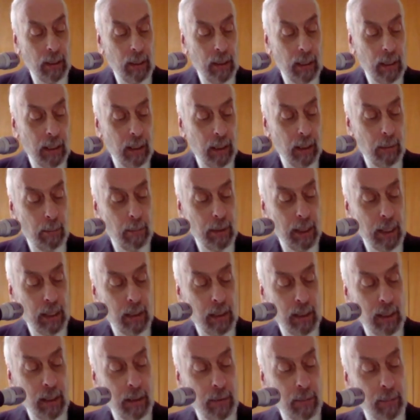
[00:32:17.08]
In
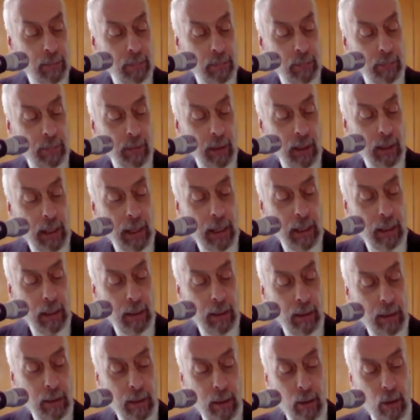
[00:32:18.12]
many
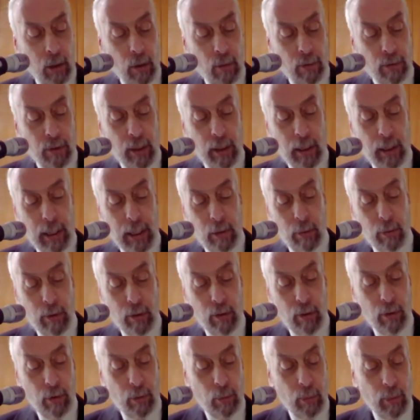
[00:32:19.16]
of the
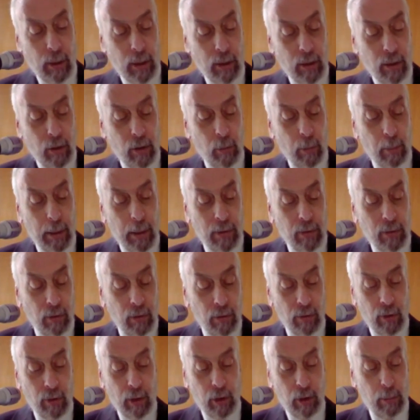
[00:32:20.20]
languages where this base
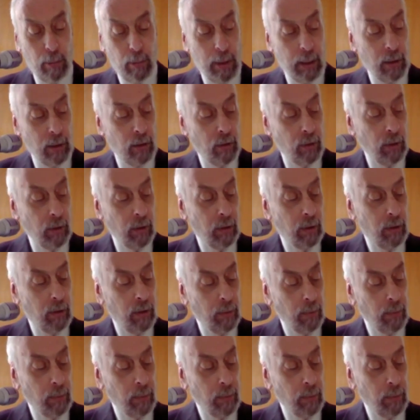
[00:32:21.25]
is documented,